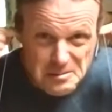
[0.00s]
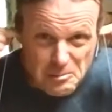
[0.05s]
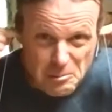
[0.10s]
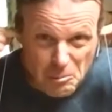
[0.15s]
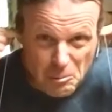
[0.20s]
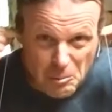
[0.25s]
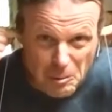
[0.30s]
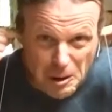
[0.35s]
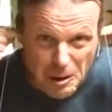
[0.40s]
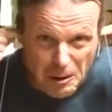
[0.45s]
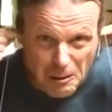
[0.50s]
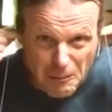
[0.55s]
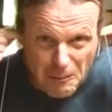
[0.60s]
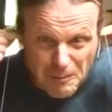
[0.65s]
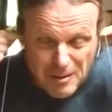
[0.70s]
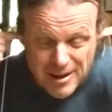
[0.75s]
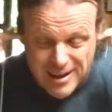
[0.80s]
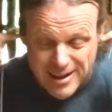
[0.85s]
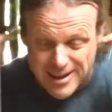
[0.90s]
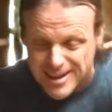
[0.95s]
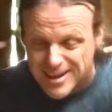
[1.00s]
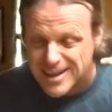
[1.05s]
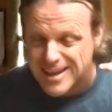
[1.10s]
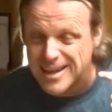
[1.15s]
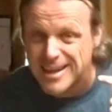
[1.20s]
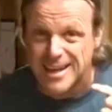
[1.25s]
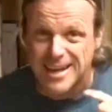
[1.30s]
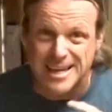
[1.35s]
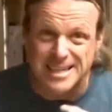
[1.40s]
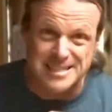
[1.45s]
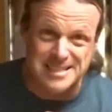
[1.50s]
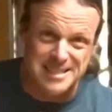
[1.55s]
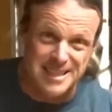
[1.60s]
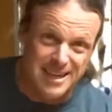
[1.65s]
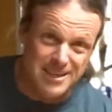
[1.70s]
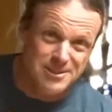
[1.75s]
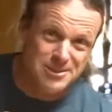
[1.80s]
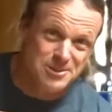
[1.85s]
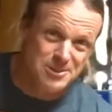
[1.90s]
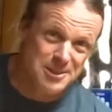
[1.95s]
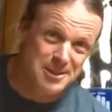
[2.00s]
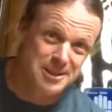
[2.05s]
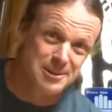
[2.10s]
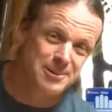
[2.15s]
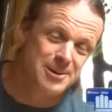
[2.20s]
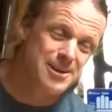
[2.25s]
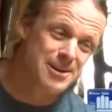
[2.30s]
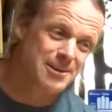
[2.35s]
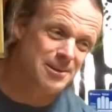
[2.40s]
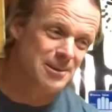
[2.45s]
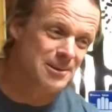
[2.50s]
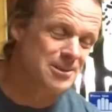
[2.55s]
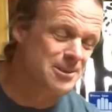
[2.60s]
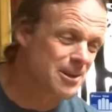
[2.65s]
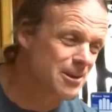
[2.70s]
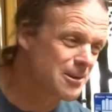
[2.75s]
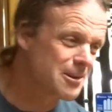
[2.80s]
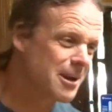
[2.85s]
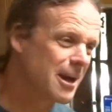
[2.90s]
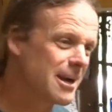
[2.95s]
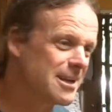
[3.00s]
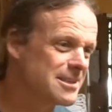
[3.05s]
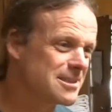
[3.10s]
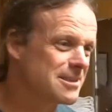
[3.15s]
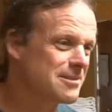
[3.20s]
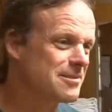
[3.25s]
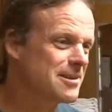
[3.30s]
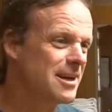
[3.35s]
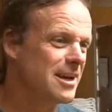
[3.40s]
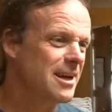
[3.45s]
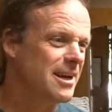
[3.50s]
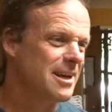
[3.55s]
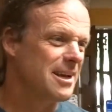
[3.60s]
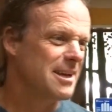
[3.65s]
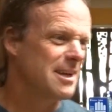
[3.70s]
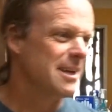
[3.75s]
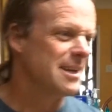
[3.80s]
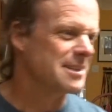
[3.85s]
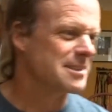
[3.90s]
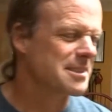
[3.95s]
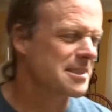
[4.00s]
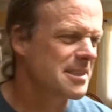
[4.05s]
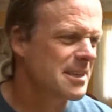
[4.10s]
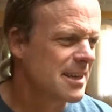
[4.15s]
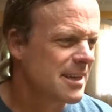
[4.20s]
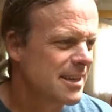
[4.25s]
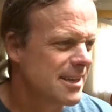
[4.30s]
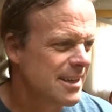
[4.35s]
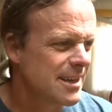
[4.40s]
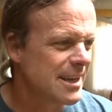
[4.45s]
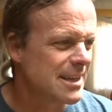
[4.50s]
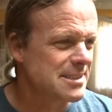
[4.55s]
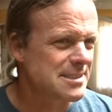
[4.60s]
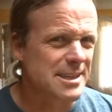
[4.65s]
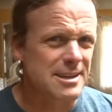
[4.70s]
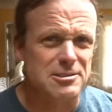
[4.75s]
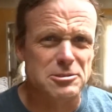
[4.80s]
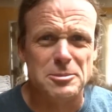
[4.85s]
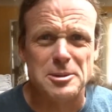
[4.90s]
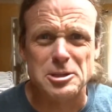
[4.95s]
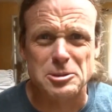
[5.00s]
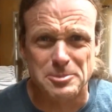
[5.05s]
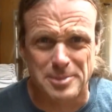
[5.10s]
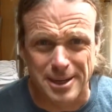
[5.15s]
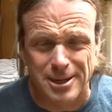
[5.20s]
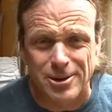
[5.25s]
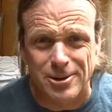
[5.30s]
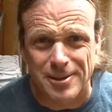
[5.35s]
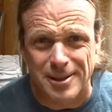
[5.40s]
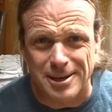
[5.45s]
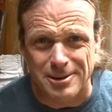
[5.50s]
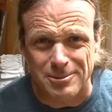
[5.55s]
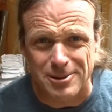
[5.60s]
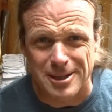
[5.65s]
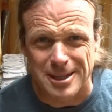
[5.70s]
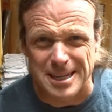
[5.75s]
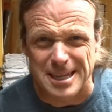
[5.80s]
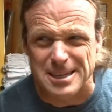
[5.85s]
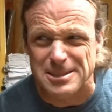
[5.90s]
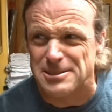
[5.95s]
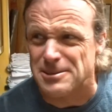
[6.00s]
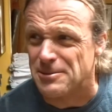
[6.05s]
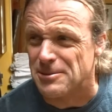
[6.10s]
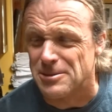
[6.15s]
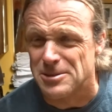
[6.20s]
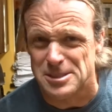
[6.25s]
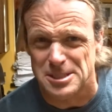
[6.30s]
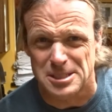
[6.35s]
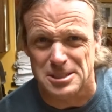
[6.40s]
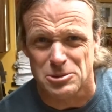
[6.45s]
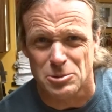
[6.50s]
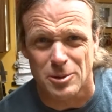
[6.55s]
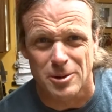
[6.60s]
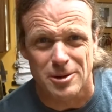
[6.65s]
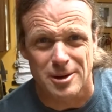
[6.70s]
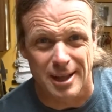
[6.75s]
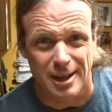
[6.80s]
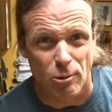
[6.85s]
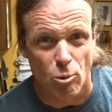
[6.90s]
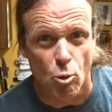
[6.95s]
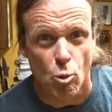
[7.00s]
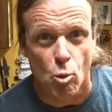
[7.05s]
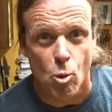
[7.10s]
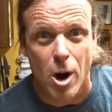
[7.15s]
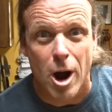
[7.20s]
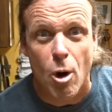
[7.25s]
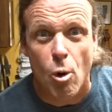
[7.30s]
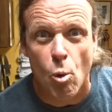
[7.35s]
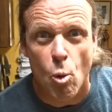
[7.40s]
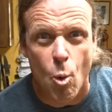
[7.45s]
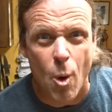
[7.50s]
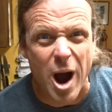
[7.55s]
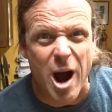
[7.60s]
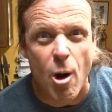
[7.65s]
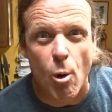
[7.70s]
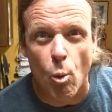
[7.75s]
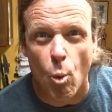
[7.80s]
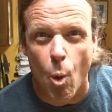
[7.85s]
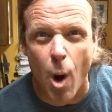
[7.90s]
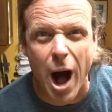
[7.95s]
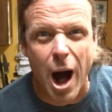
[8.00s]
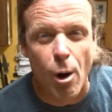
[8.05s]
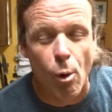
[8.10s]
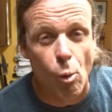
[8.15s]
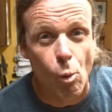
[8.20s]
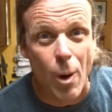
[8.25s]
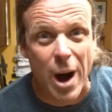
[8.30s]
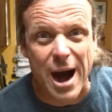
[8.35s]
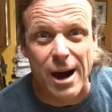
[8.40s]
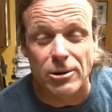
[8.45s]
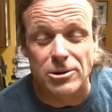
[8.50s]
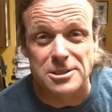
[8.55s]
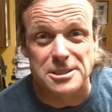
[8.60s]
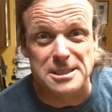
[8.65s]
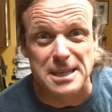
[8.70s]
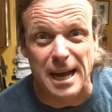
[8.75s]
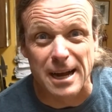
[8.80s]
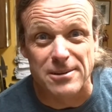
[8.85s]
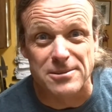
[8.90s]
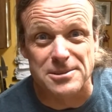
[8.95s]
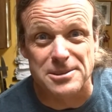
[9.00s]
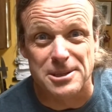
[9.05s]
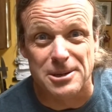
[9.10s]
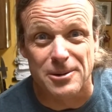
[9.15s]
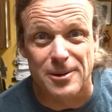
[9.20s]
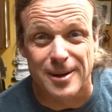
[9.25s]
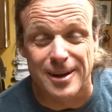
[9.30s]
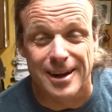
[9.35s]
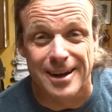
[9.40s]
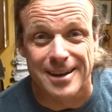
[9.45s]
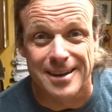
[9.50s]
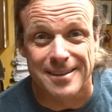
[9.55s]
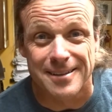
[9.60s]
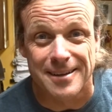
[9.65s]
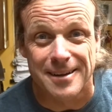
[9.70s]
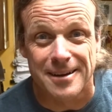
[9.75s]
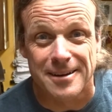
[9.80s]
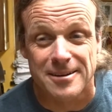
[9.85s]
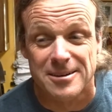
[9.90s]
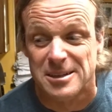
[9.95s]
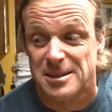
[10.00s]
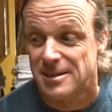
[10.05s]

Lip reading: Whoa. It sounds really weird. There's all kinds of... It sounds much bigger than it really is, and there's these weird like wow, wow, wow, wow sounds going on in there.